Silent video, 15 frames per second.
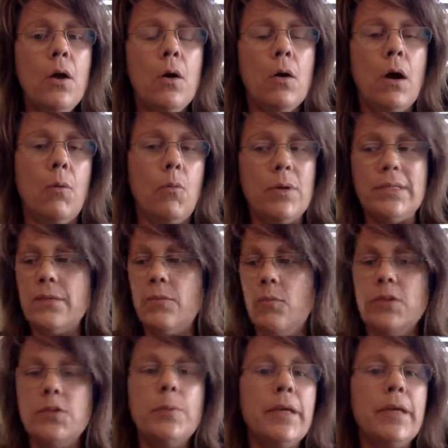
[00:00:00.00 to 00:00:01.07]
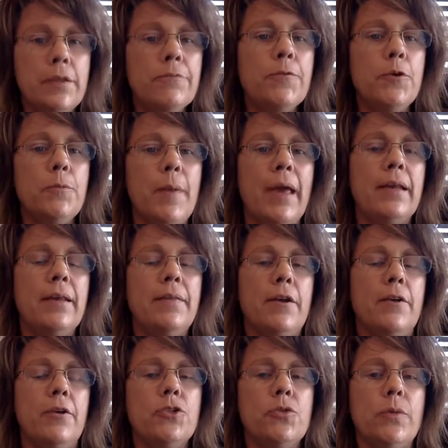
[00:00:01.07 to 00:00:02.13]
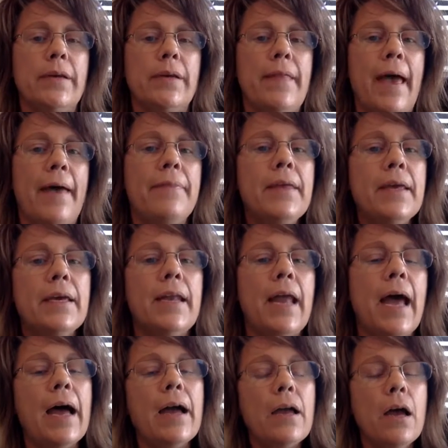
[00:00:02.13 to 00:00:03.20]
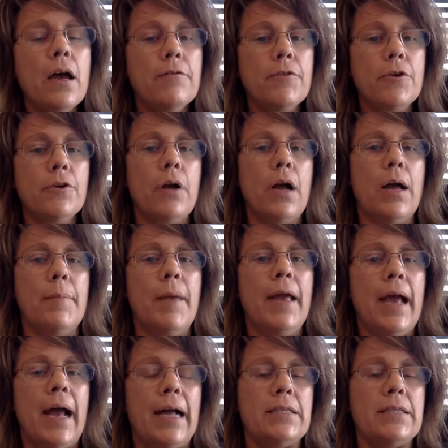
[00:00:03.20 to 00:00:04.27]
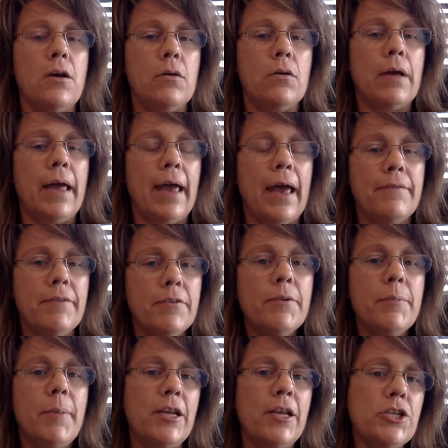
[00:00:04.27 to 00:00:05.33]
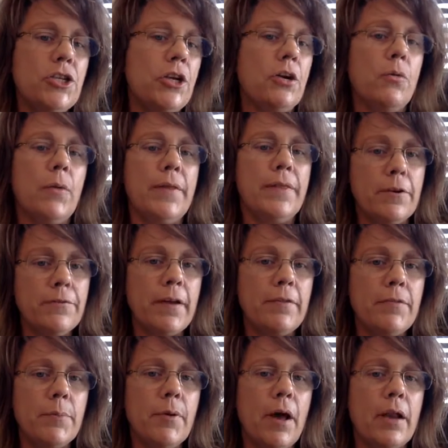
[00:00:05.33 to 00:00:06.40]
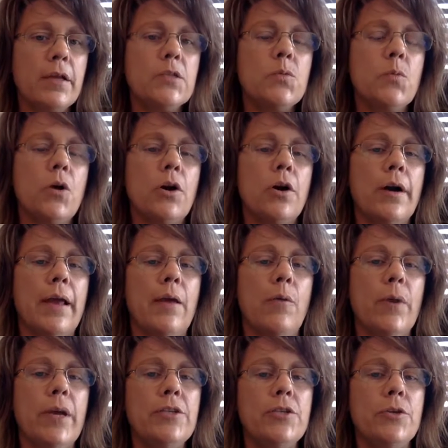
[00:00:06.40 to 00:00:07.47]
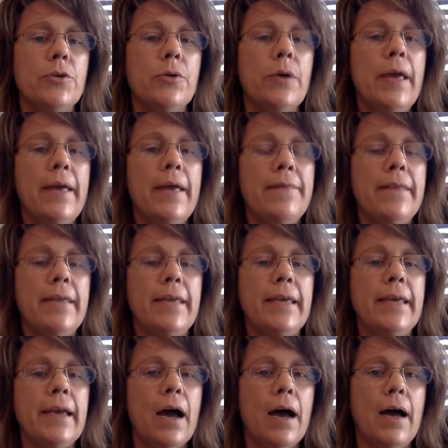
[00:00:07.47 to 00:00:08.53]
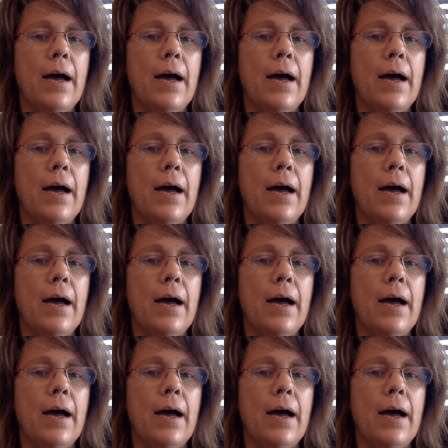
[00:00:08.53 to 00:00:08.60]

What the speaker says: once we get the food made and they're enjoying that, then I cover, have everybody share what their favorite products were, and we do the